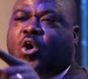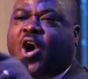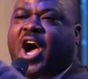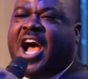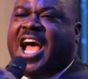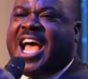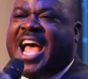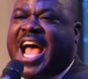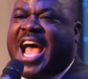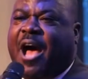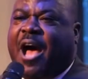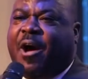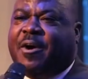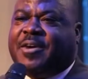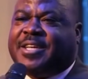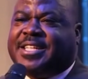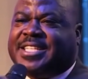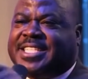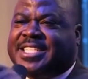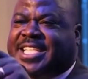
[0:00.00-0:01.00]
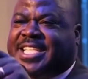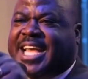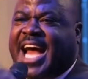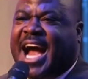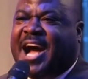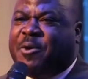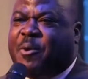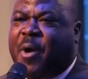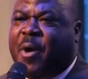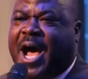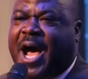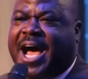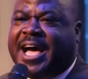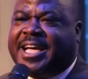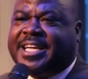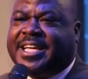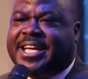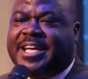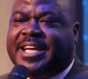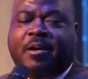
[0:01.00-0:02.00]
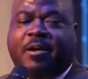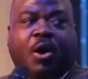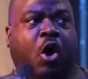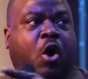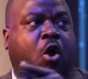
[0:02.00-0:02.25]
So there is a worldly place. That's number one.